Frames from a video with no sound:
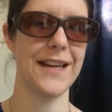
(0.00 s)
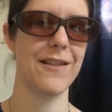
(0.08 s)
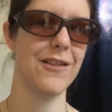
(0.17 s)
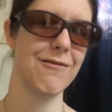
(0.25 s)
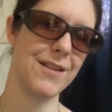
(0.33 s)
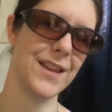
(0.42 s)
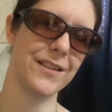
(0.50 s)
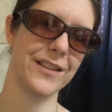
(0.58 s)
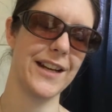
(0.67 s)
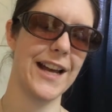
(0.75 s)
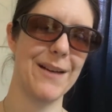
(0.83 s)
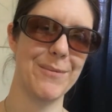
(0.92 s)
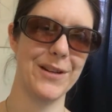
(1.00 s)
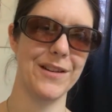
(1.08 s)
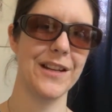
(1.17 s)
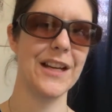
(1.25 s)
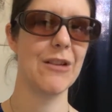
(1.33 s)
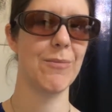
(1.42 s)
I don't know when that's going to
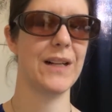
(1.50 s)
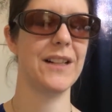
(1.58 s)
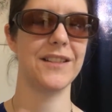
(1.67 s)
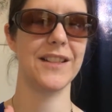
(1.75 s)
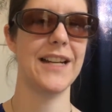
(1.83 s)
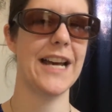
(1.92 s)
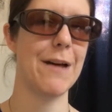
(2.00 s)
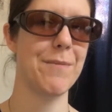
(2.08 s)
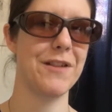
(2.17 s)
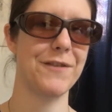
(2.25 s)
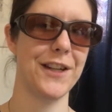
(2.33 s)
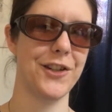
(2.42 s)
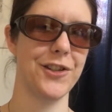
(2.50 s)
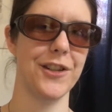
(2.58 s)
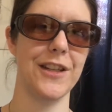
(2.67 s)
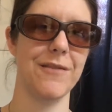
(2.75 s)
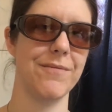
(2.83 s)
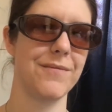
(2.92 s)
happen, but it's going to happen
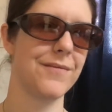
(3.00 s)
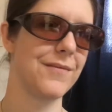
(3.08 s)
eventually.